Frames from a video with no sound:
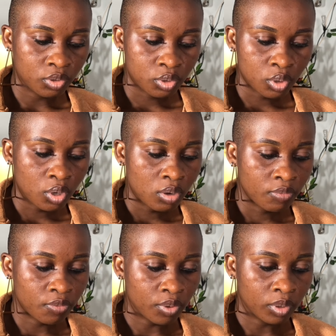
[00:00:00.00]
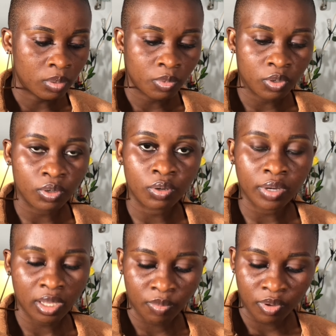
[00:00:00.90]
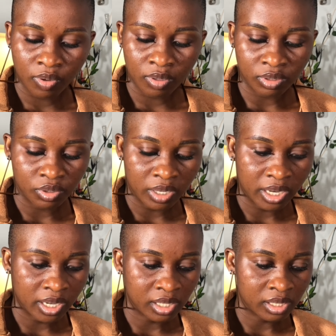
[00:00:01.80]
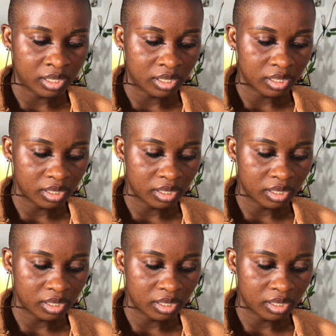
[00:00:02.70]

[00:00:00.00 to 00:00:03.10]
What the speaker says: store phone number, email address.